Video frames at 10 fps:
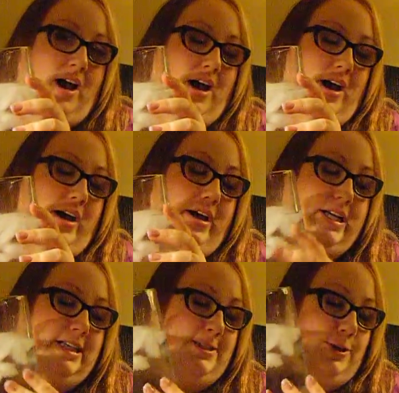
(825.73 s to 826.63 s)

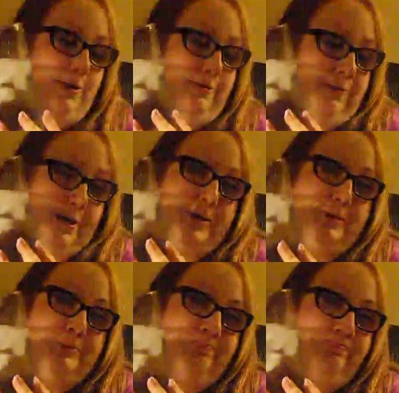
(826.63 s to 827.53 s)
It's good for
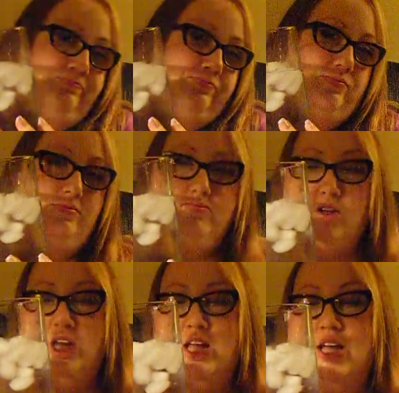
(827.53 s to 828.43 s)
you.
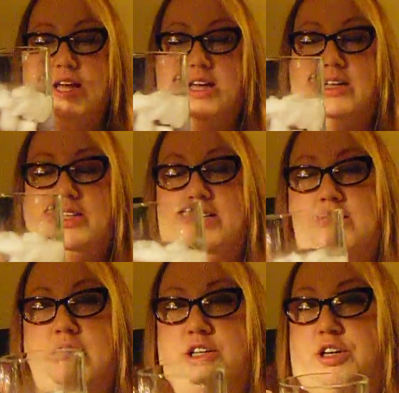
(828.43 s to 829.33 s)
It
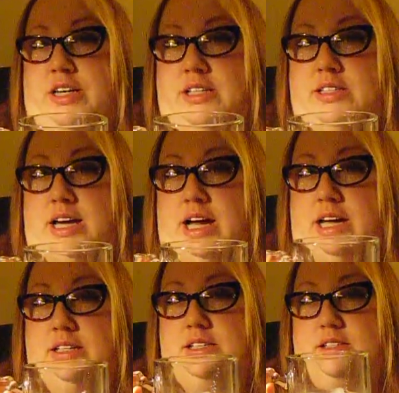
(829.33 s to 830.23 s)
cleans out your
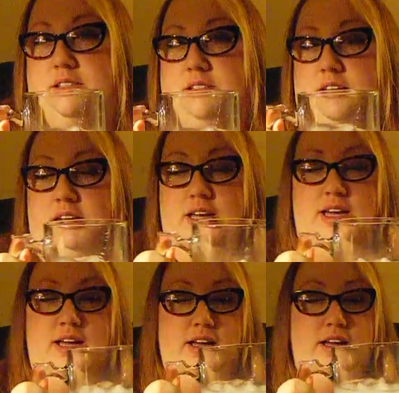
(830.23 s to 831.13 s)
insides.
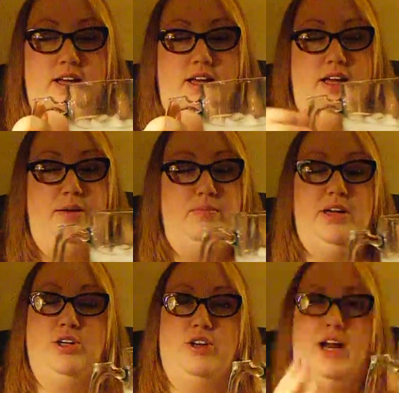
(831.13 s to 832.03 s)
It
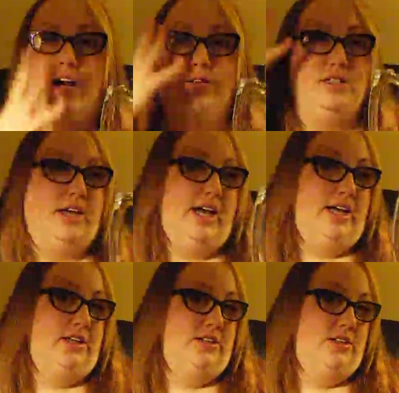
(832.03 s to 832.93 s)
makes your
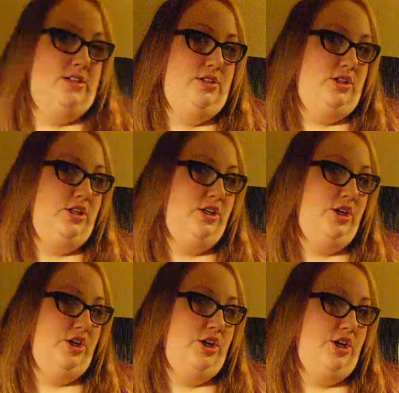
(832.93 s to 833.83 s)
outsides look
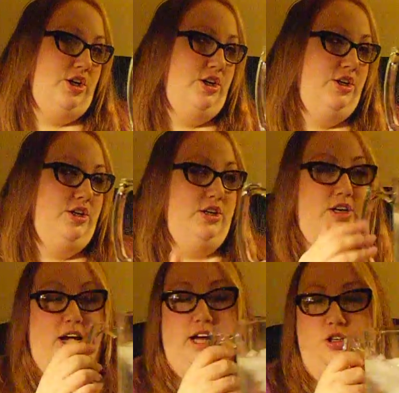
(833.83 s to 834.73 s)
good,
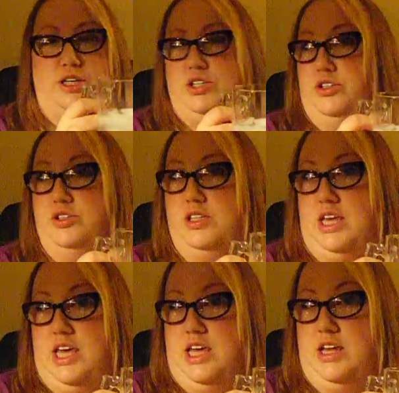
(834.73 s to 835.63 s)
hydrates your
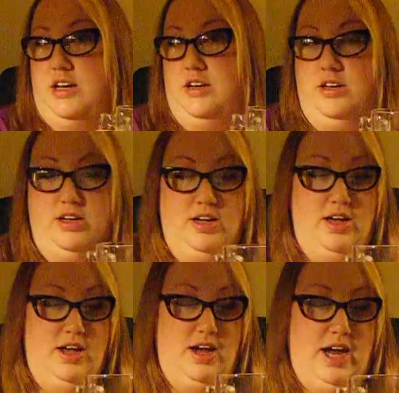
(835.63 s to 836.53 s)
skin,
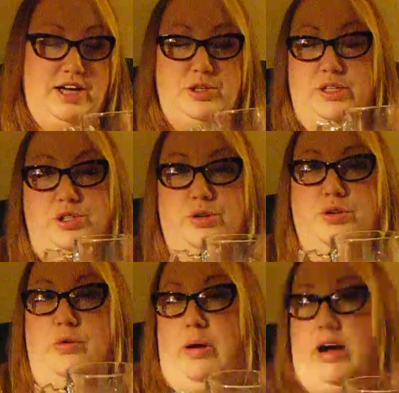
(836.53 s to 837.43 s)
hydrates your
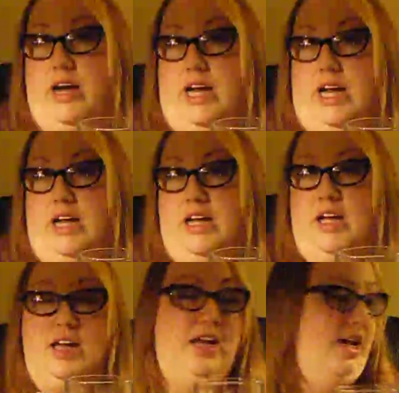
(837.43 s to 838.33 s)
whole body,
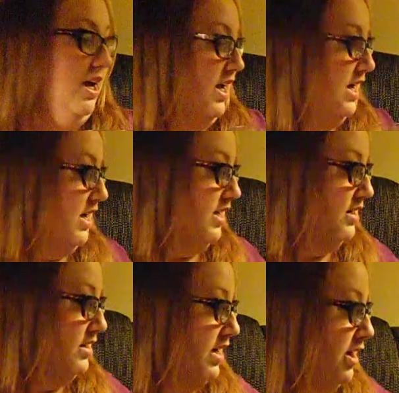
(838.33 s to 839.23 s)

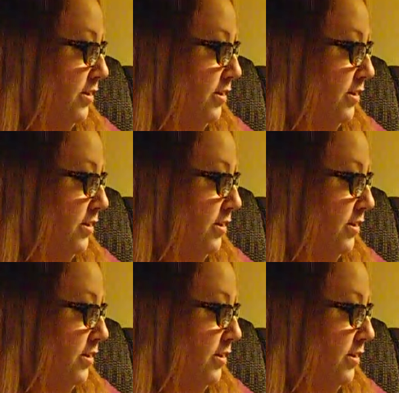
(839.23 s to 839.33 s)
and